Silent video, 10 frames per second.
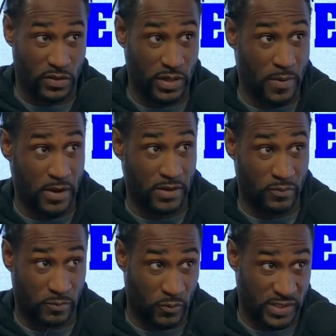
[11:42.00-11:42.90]
what Tony
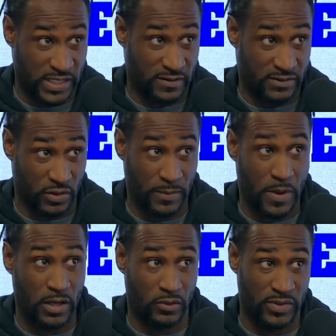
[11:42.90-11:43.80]
Pollard received. Tony
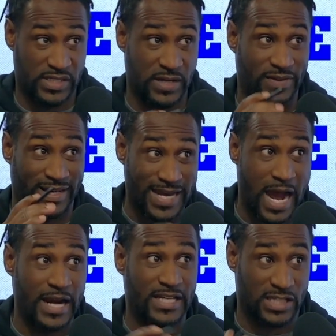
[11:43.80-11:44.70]
Pollard right. received the
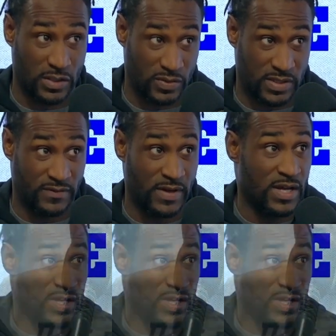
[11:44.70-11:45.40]
non exclusive.